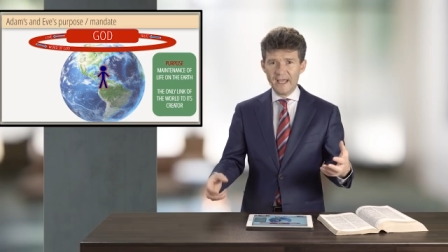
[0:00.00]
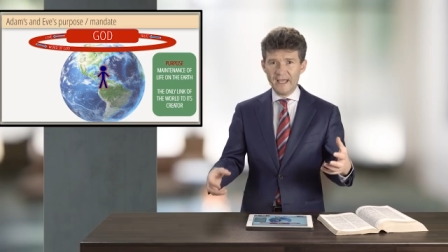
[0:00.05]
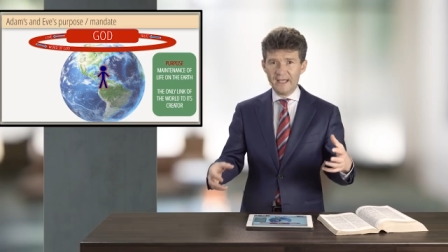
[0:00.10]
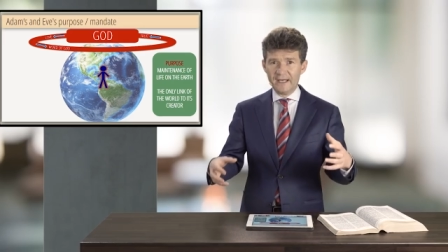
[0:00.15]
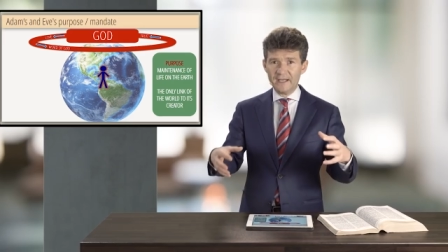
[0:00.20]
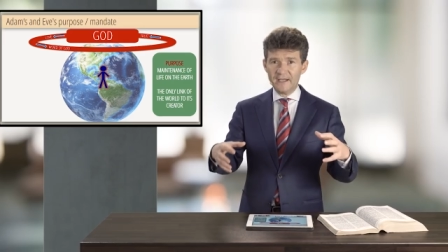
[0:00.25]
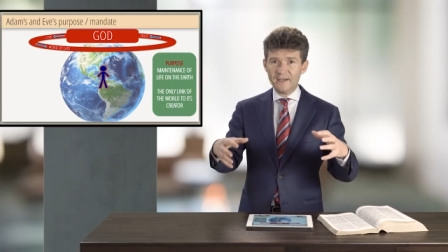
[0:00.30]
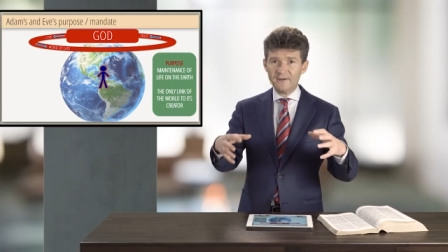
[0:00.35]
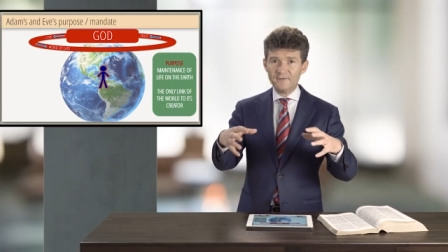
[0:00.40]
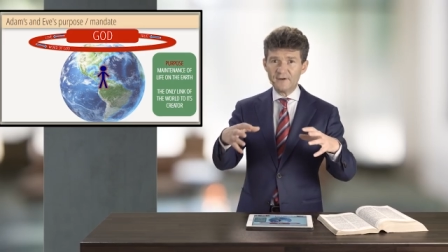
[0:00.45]

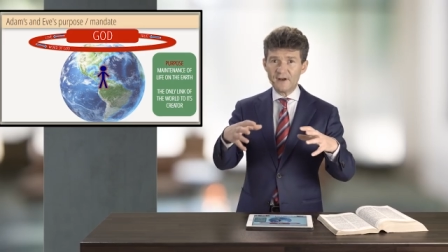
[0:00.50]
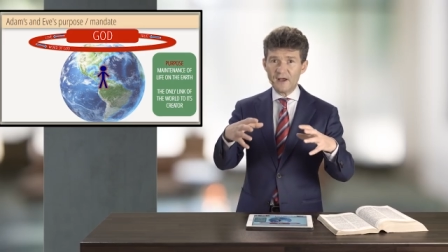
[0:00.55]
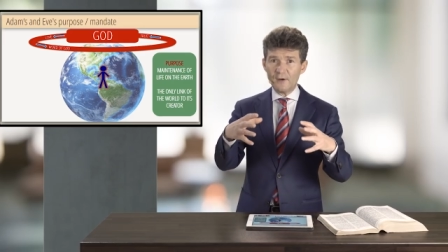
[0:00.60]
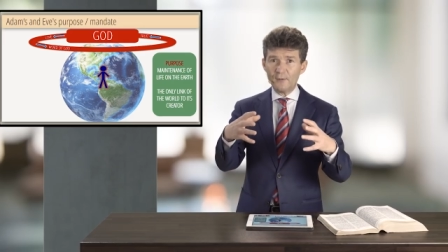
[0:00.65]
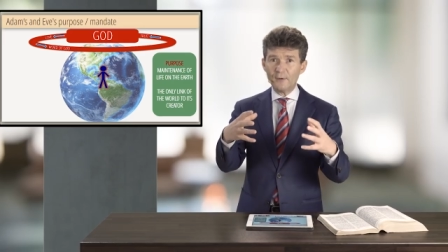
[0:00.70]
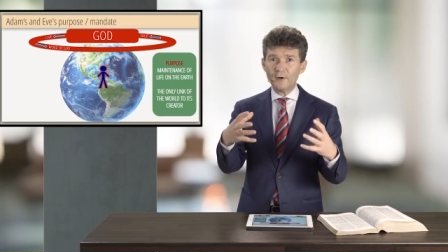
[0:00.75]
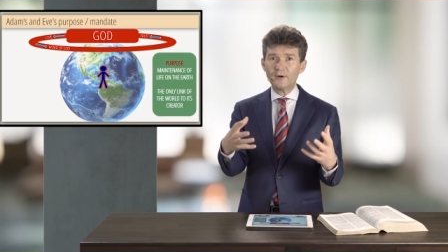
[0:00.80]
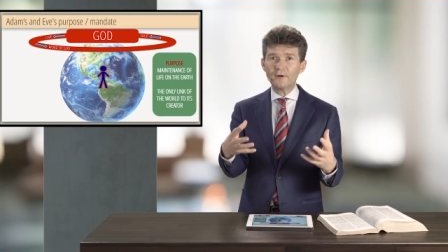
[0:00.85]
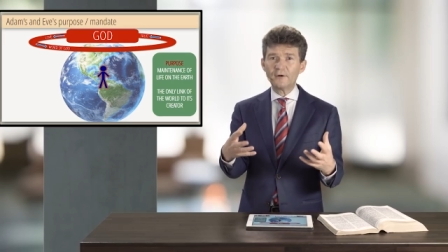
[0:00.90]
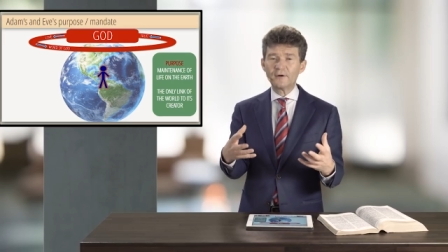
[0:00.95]
And even
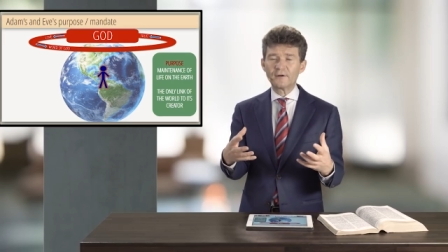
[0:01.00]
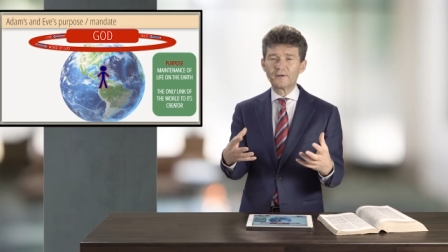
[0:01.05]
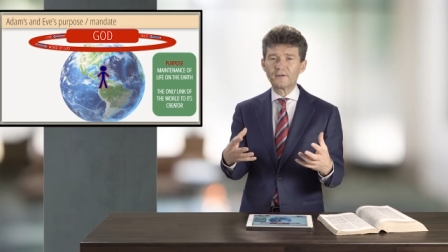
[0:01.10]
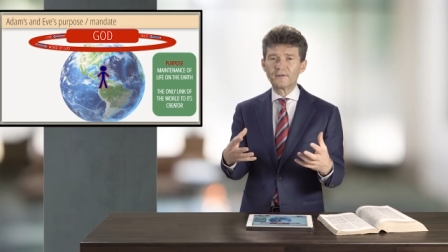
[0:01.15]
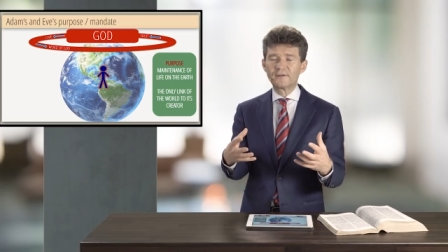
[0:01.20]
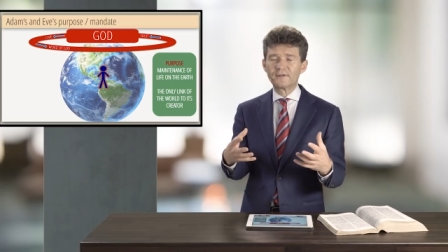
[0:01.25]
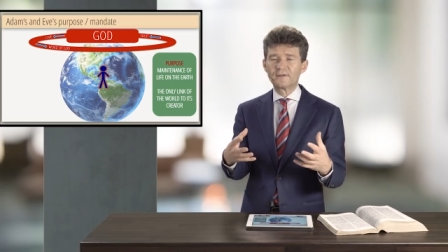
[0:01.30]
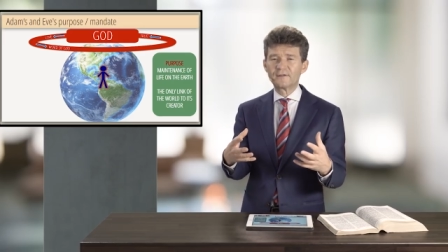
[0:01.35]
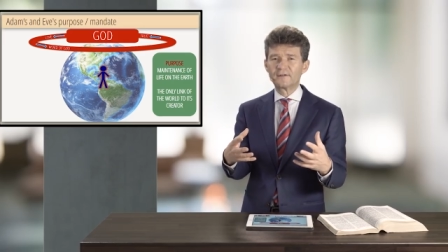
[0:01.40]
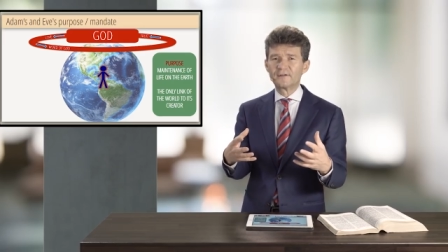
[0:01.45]
our
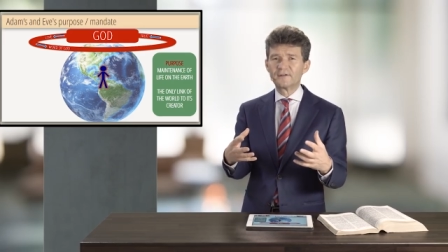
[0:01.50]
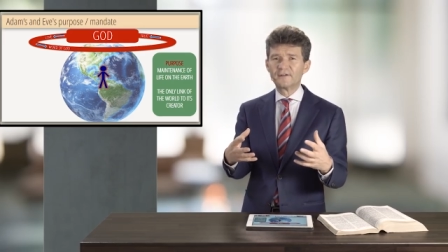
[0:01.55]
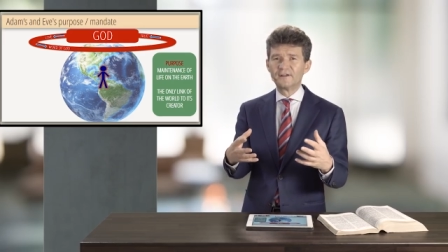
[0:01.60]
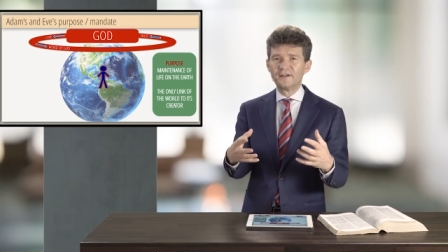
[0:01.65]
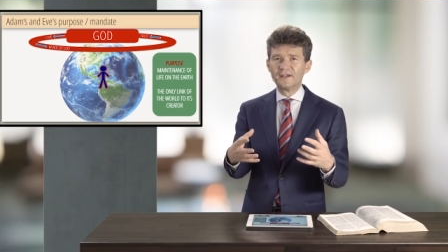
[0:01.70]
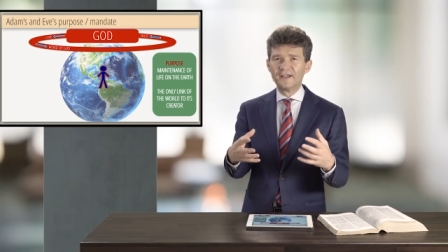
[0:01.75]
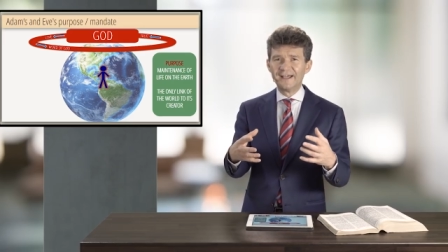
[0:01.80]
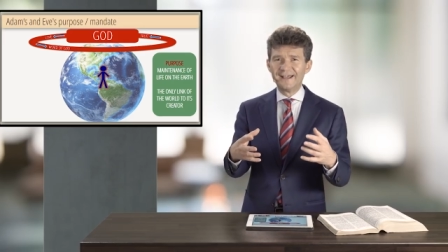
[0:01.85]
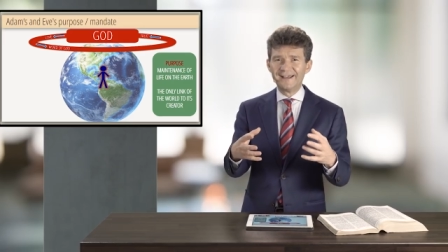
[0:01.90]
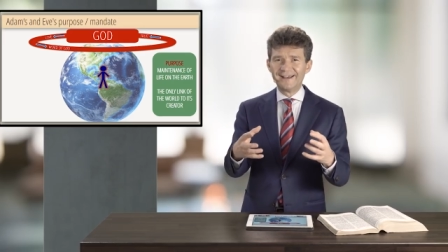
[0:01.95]
earth
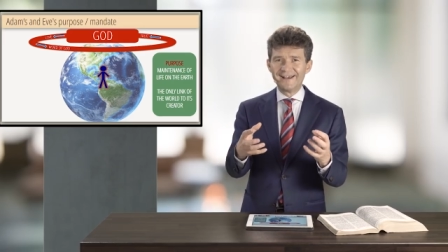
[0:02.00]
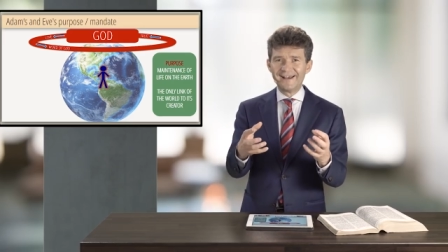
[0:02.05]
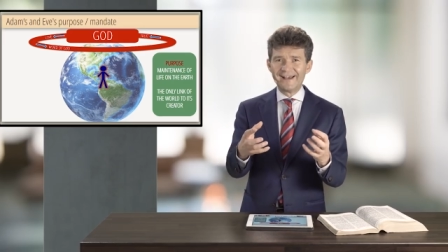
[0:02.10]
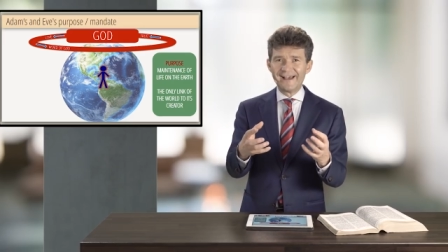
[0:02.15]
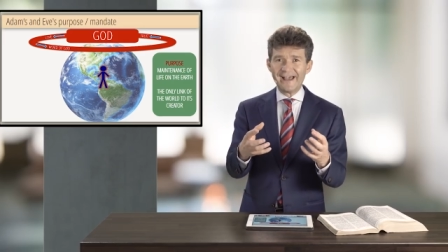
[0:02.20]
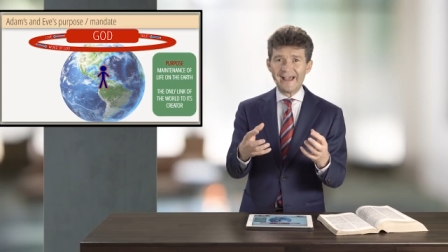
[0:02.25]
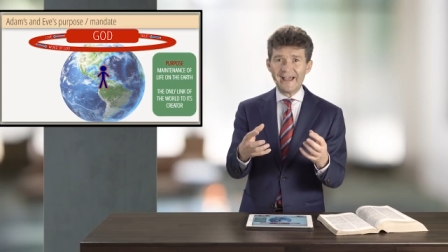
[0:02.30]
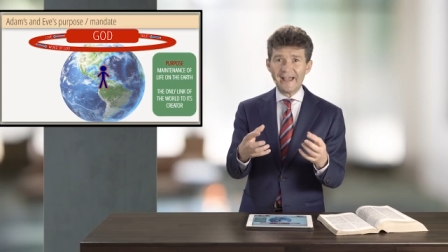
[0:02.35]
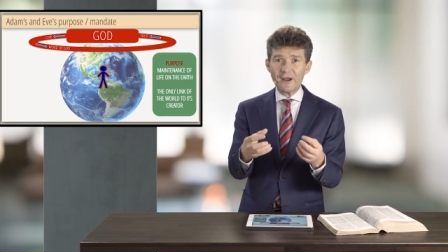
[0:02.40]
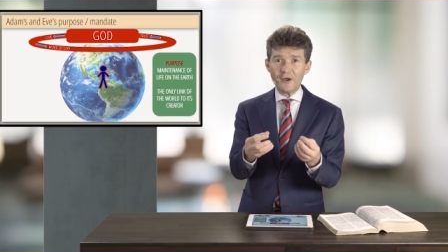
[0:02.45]

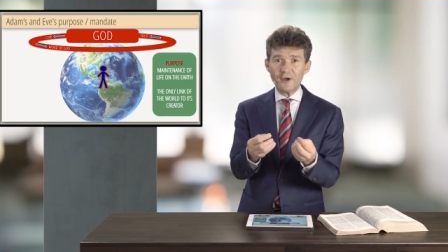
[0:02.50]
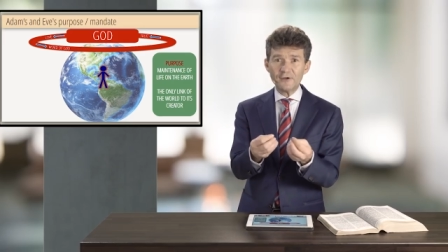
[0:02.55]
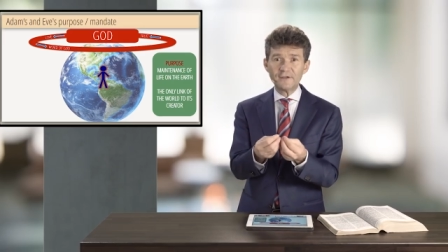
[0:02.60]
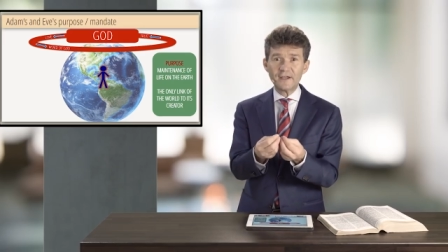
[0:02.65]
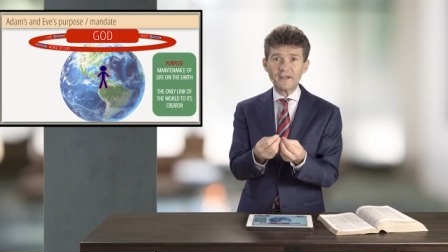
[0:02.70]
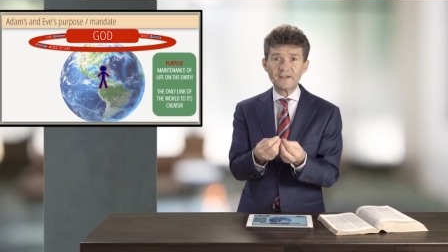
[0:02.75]
hang on